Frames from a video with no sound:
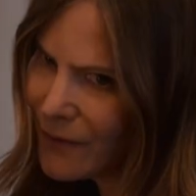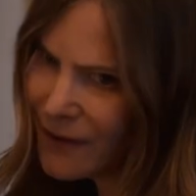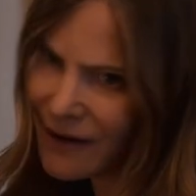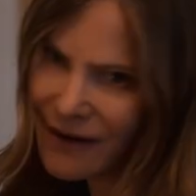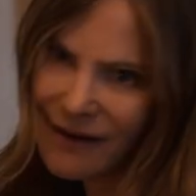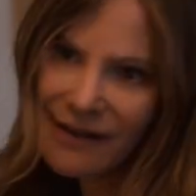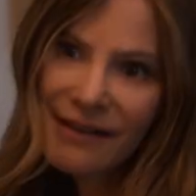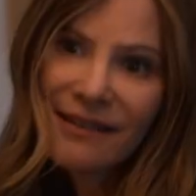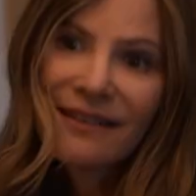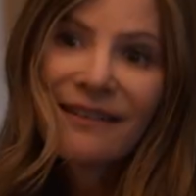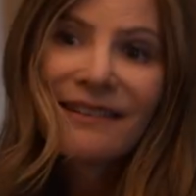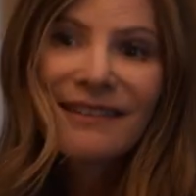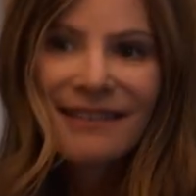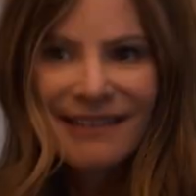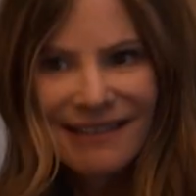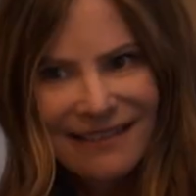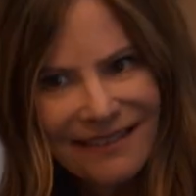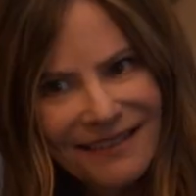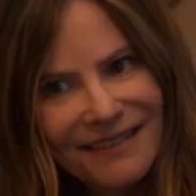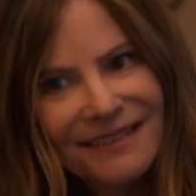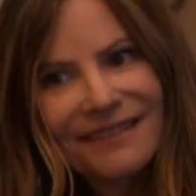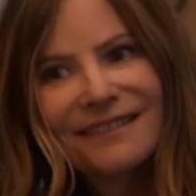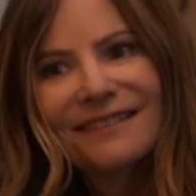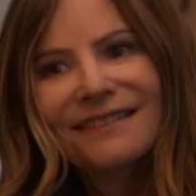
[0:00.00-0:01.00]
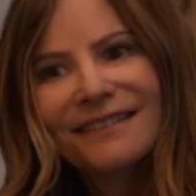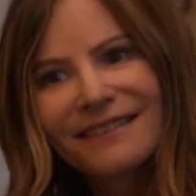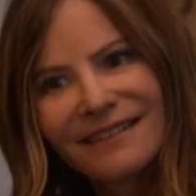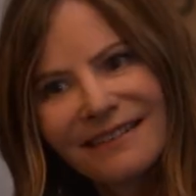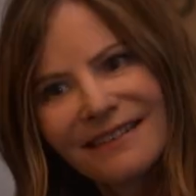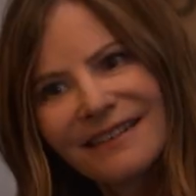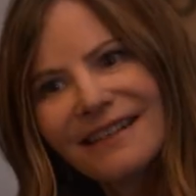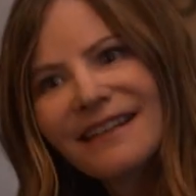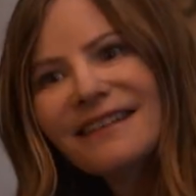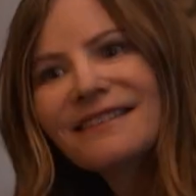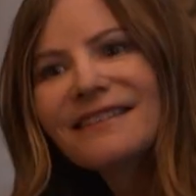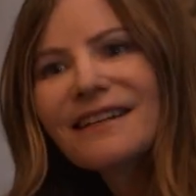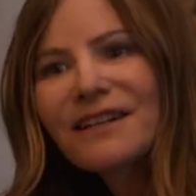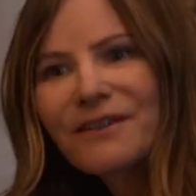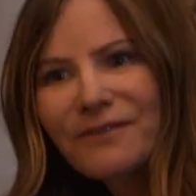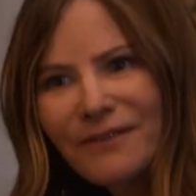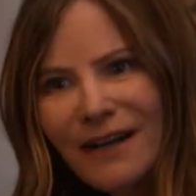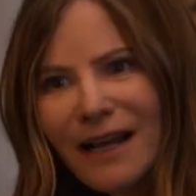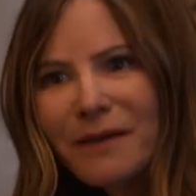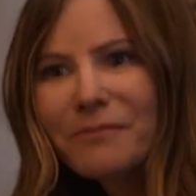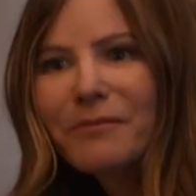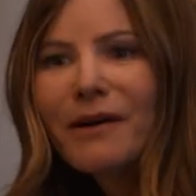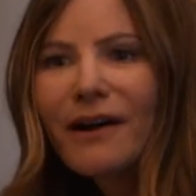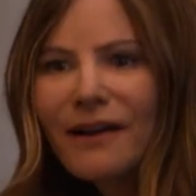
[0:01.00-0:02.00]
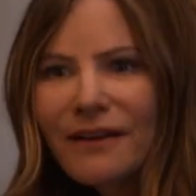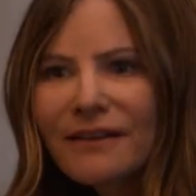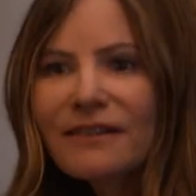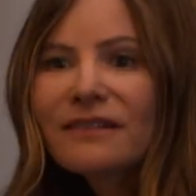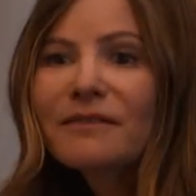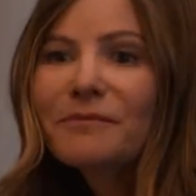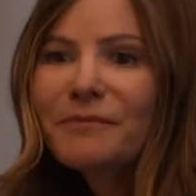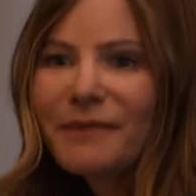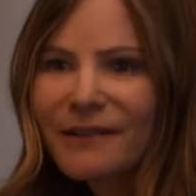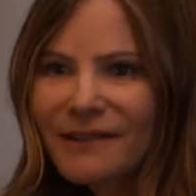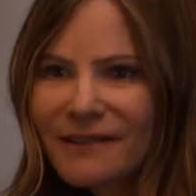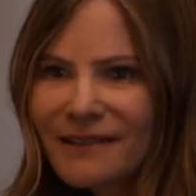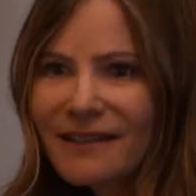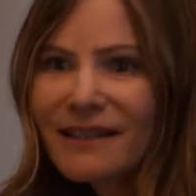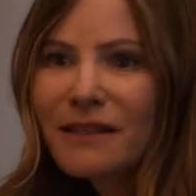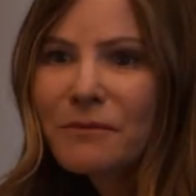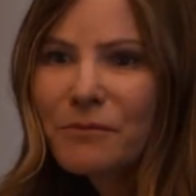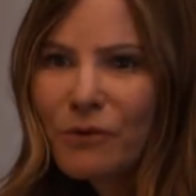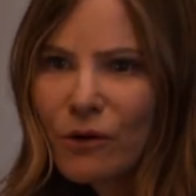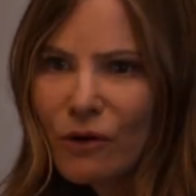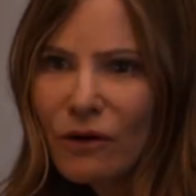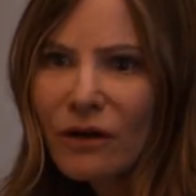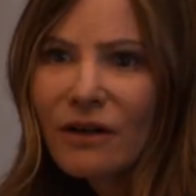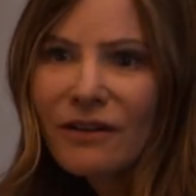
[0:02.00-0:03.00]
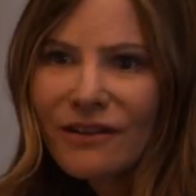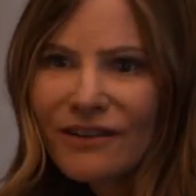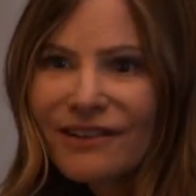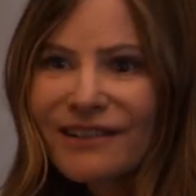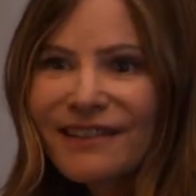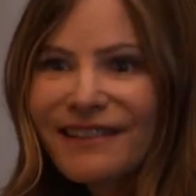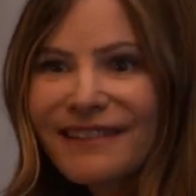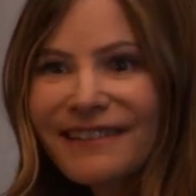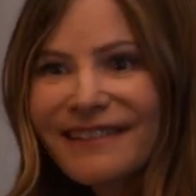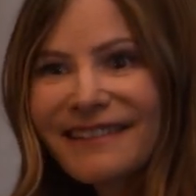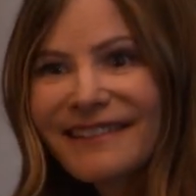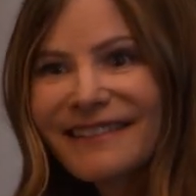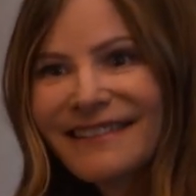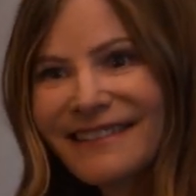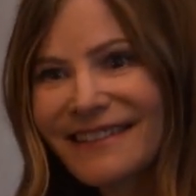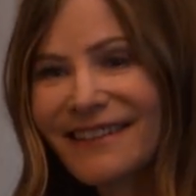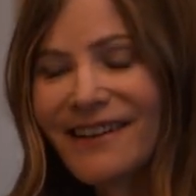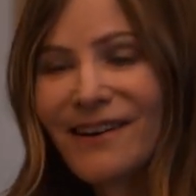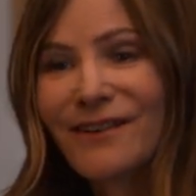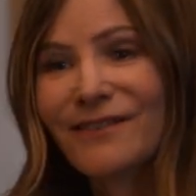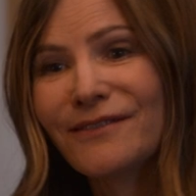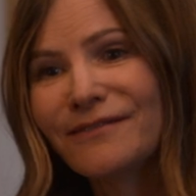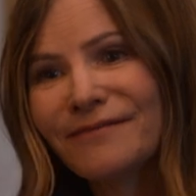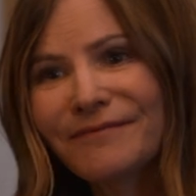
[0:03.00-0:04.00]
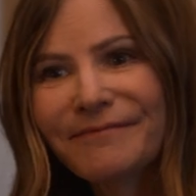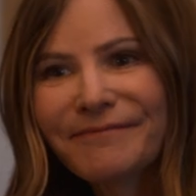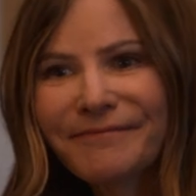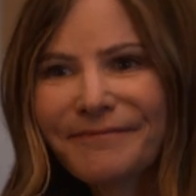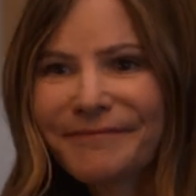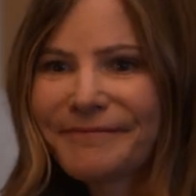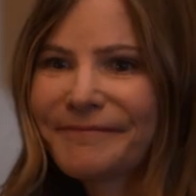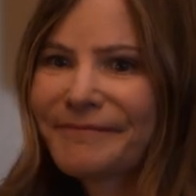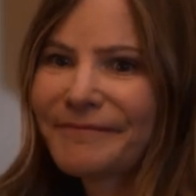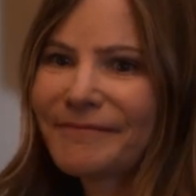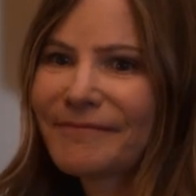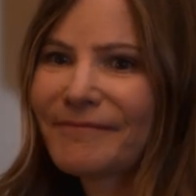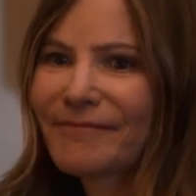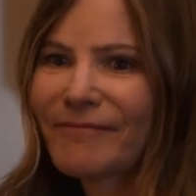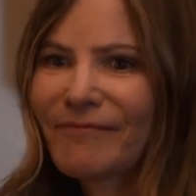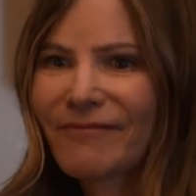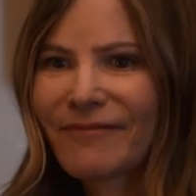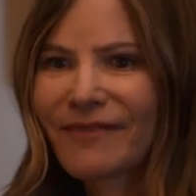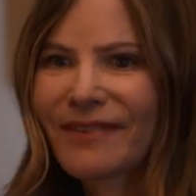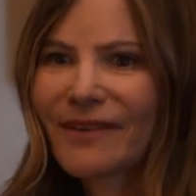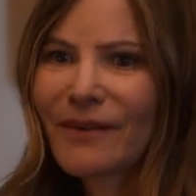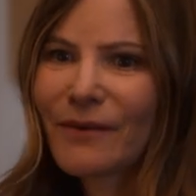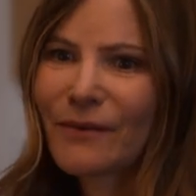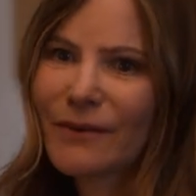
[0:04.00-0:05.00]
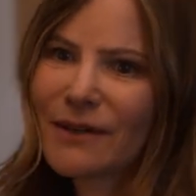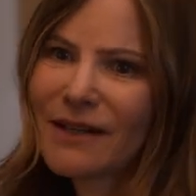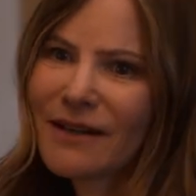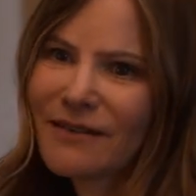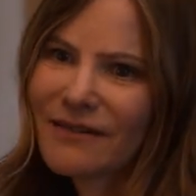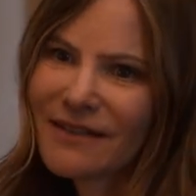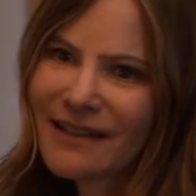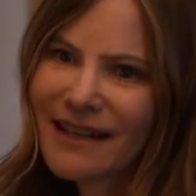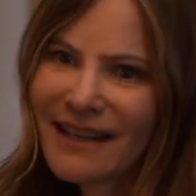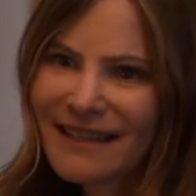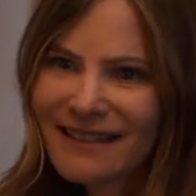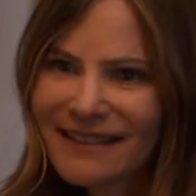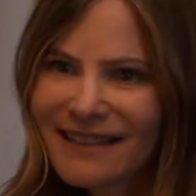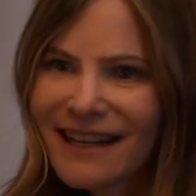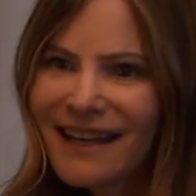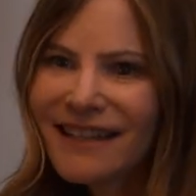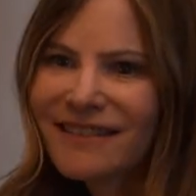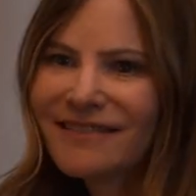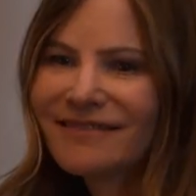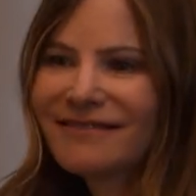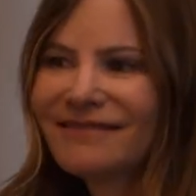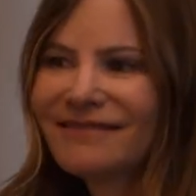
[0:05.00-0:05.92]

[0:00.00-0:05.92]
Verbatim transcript: Well, he's at grandpa's building the porch, so whenever that's done.